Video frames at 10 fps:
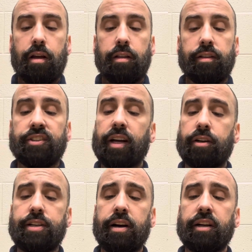The
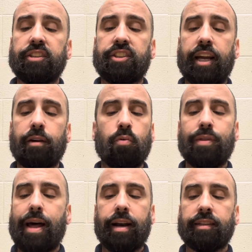Secretary of State will
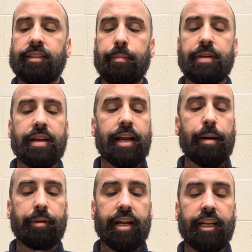not accept any
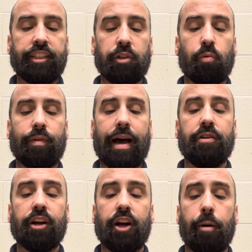application without an
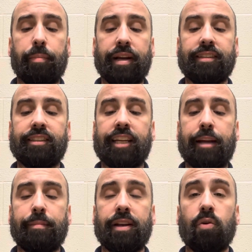accompanying
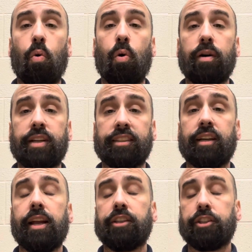statement or
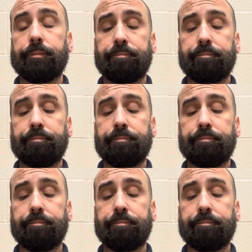designation.